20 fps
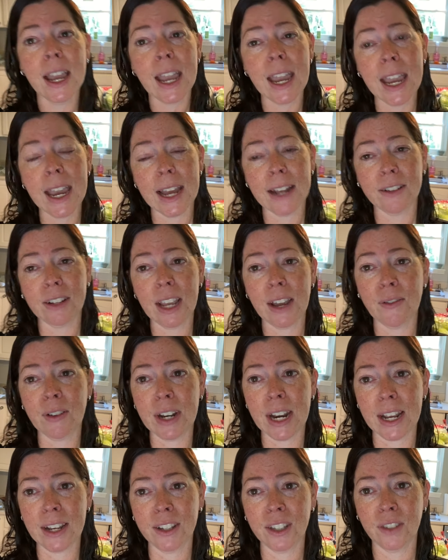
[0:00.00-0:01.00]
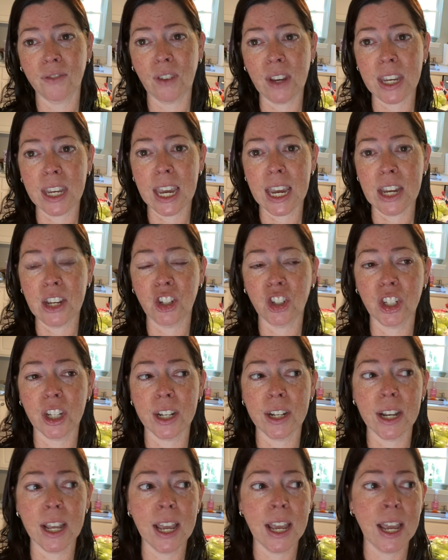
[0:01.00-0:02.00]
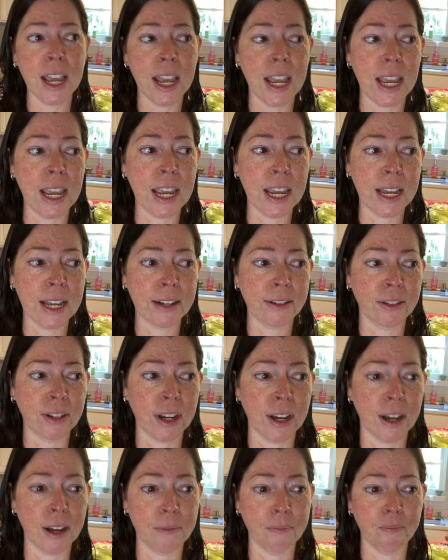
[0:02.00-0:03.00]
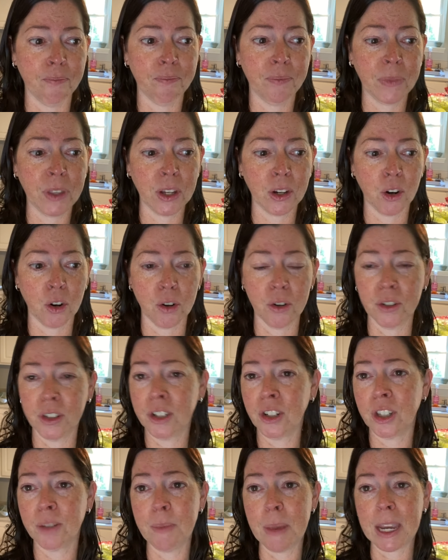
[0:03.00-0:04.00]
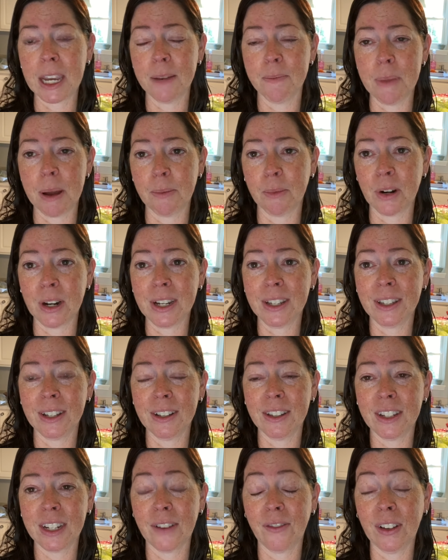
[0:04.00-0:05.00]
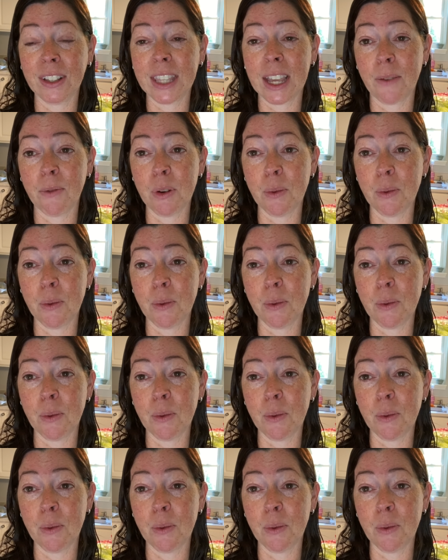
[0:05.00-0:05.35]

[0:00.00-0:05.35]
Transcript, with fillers: and have a nice vacation and um, the girls just making memories and stuff like that.